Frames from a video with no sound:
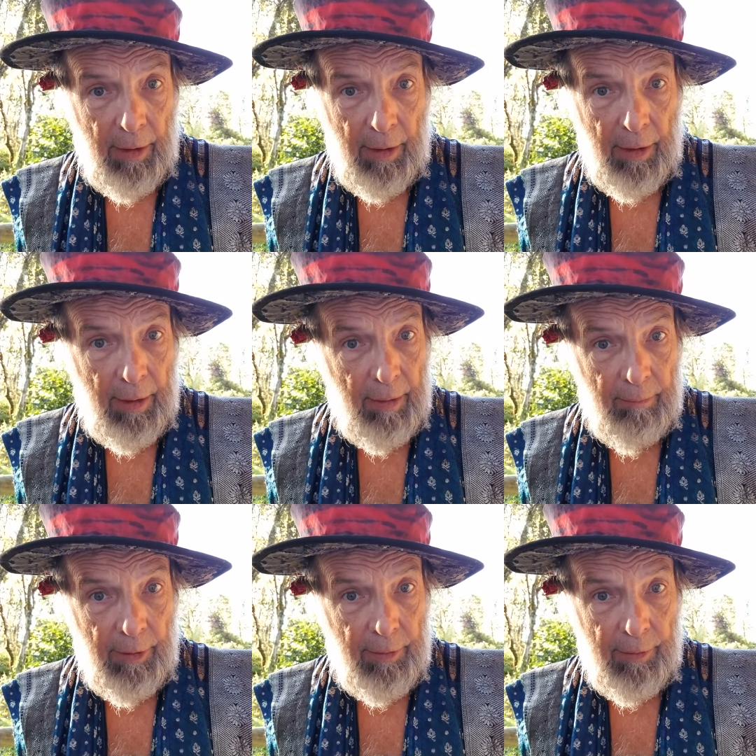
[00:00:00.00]
Uh,
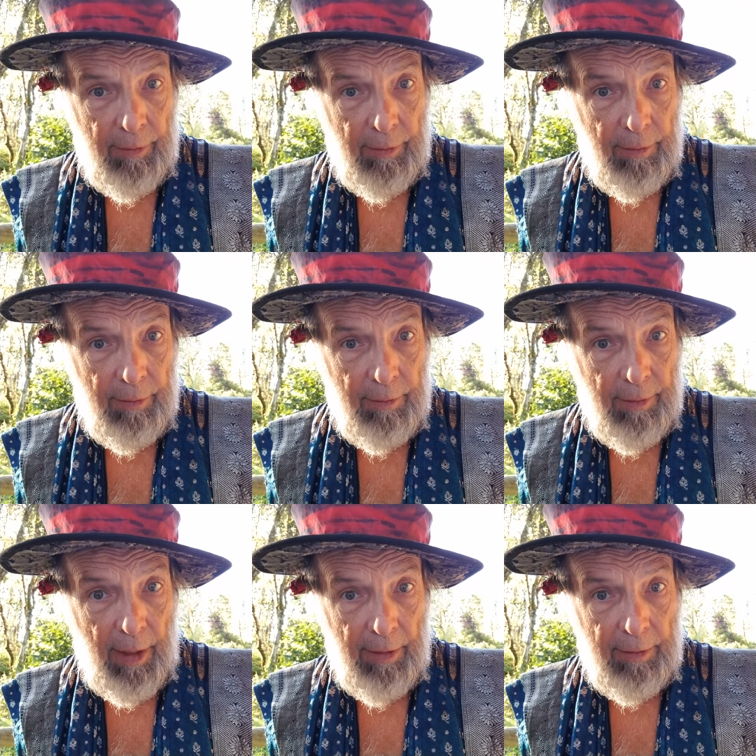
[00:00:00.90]
but
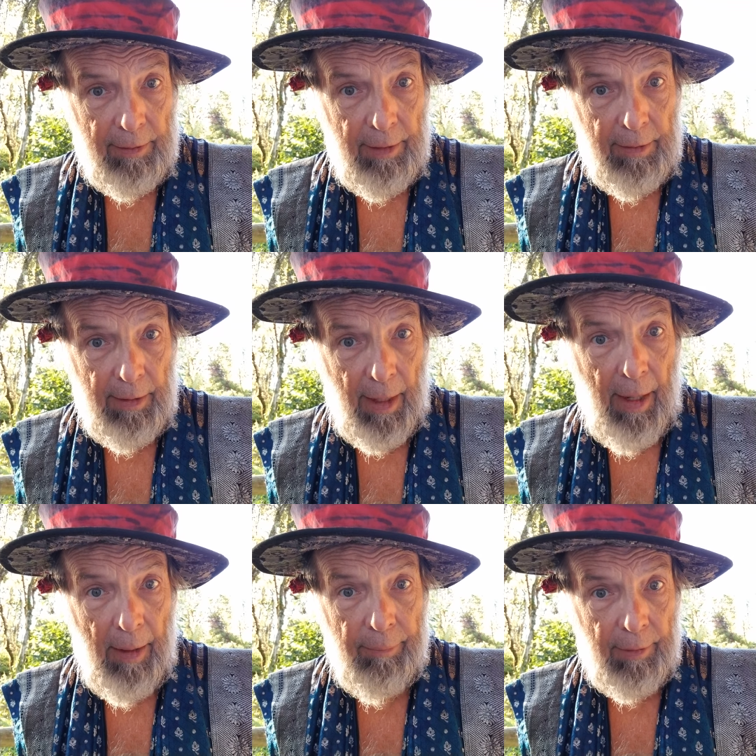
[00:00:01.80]
that didn't
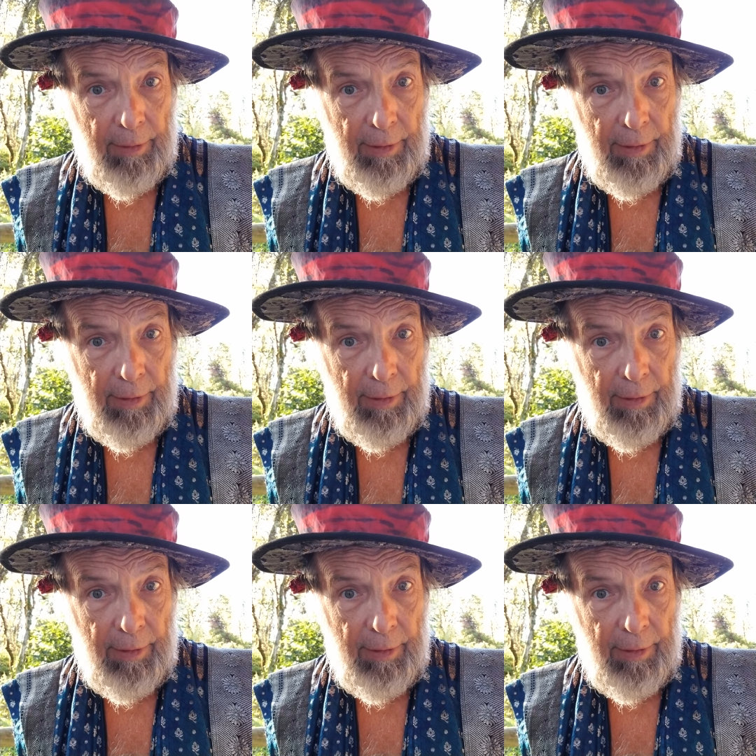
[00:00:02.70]
happen,